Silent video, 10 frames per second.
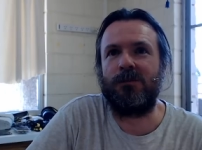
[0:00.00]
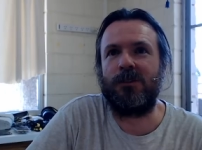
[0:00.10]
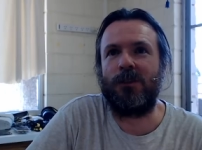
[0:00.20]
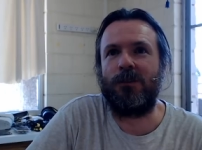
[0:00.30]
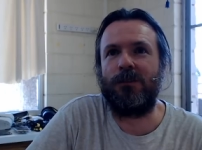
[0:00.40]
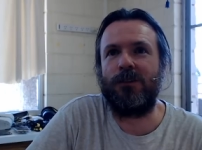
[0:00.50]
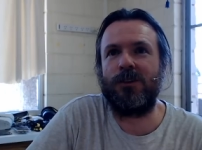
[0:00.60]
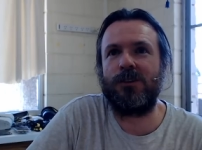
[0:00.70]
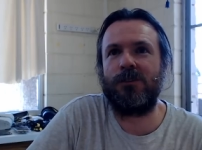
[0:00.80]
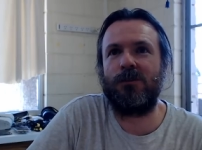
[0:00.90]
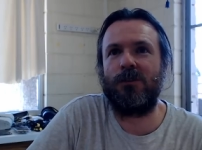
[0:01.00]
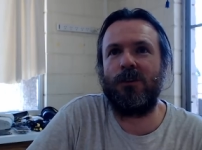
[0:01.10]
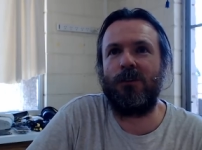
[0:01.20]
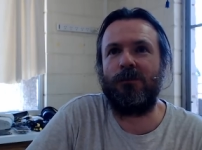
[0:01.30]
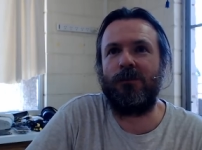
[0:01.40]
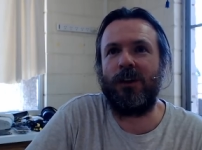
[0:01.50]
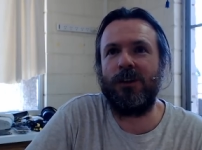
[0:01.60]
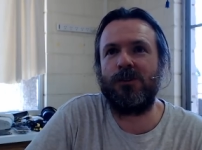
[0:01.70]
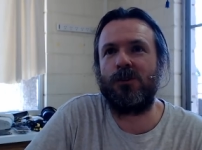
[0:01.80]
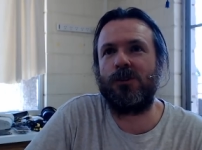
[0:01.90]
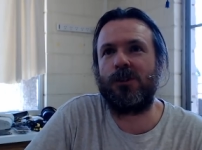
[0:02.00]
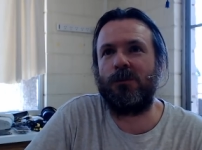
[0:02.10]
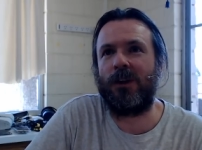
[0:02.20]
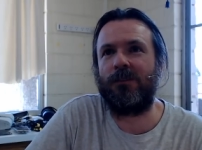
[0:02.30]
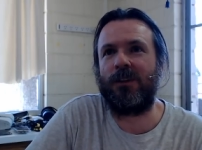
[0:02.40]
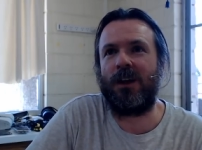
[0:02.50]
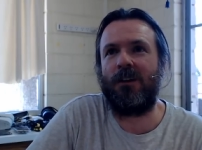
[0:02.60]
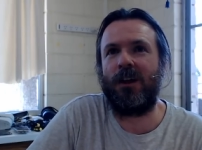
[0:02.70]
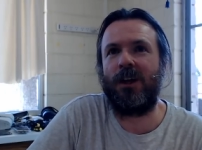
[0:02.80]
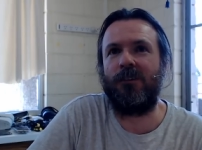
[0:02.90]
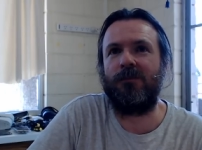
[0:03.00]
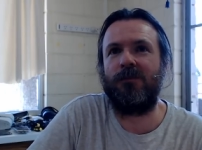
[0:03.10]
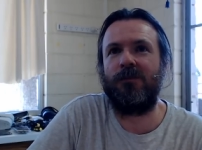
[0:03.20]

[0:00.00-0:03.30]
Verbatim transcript: It's going to be the first of any sort of schematic for the car I have.